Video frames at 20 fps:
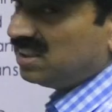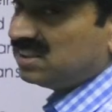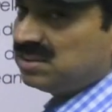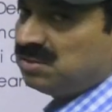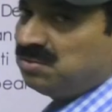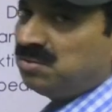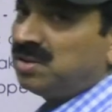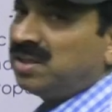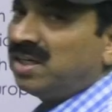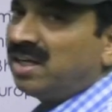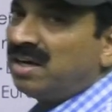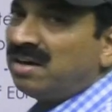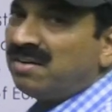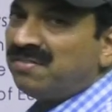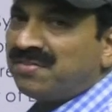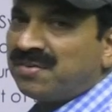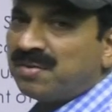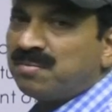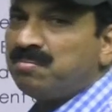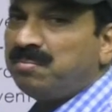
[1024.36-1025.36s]
is a word
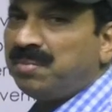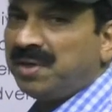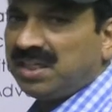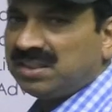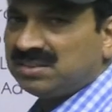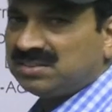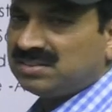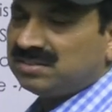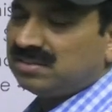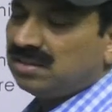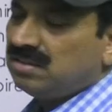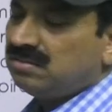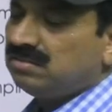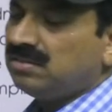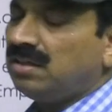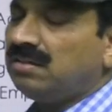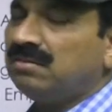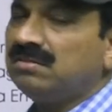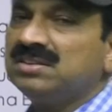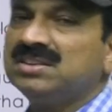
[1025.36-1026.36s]
derived from base.
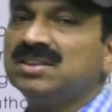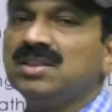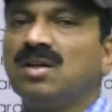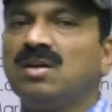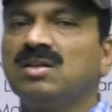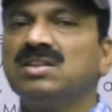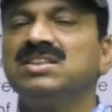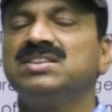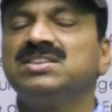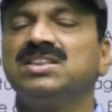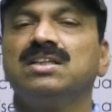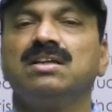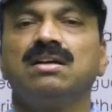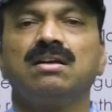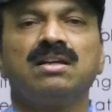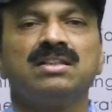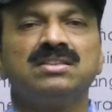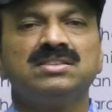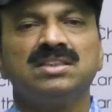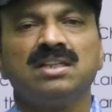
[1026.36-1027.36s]
We have to see Adi
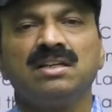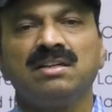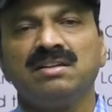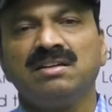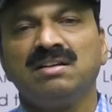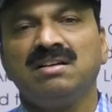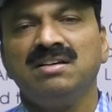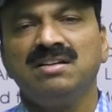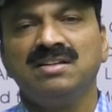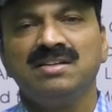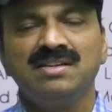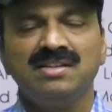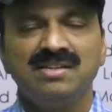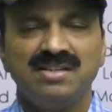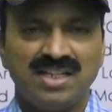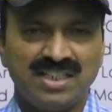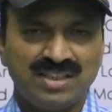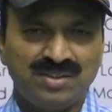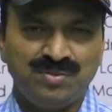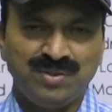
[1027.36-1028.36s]
Shankaracharya,
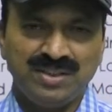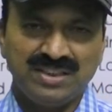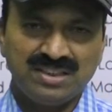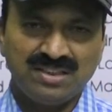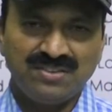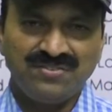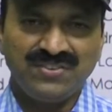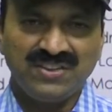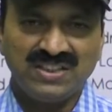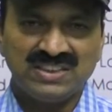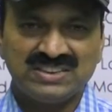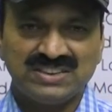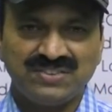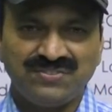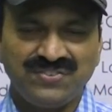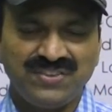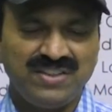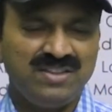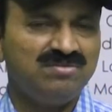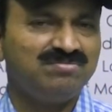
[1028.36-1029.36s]
Advaita
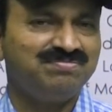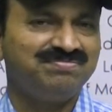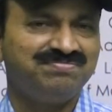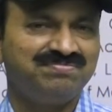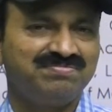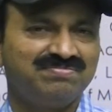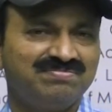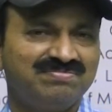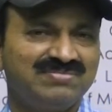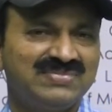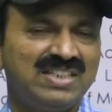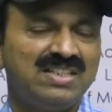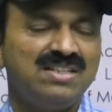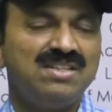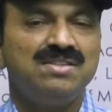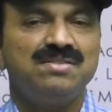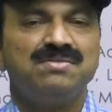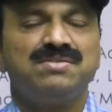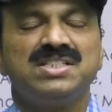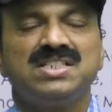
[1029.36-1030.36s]
philosophy,
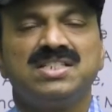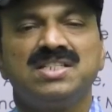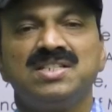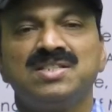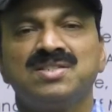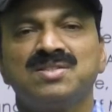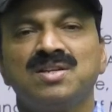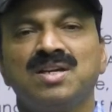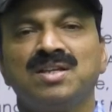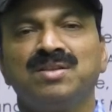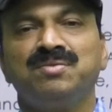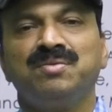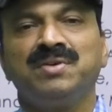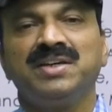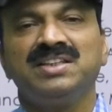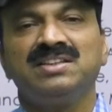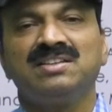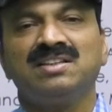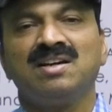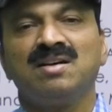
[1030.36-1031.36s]
Visishta
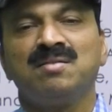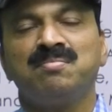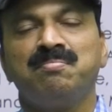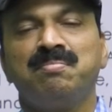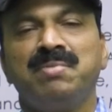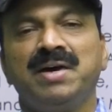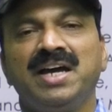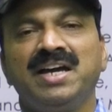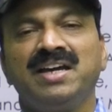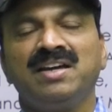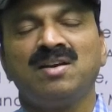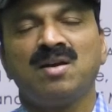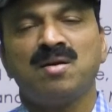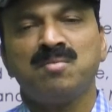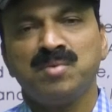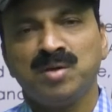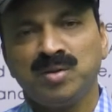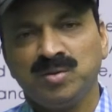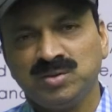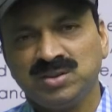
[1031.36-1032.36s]
Advaita by
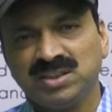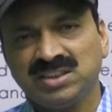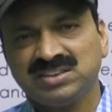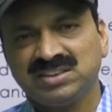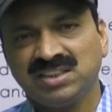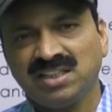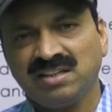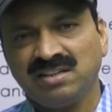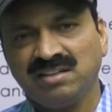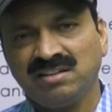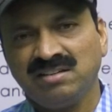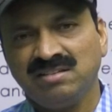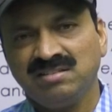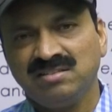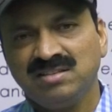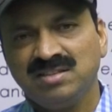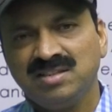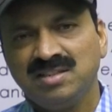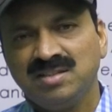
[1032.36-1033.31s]
Ramanujacharya,